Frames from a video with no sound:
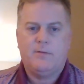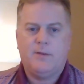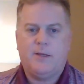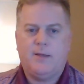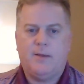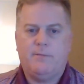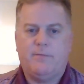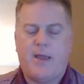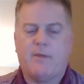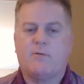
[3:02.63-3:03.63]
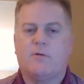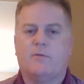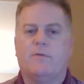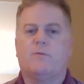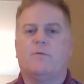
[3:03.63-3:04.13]
The fast
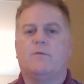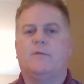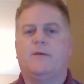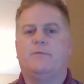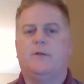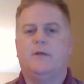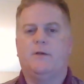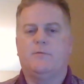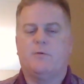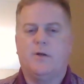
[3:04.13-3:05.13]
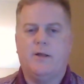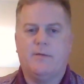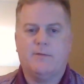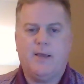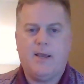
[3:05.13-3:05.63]
surface was definitely good for
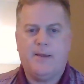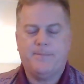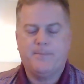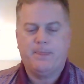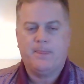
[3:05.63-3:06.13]
his game.